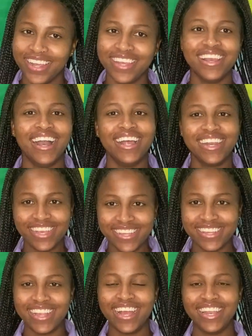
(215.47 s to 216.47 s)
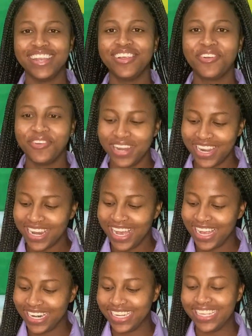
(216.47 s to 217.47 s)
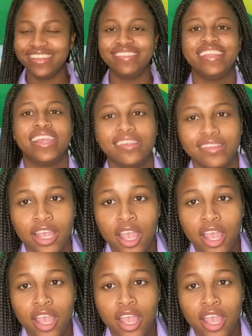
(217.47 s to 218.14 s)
You understand? The good and all these things.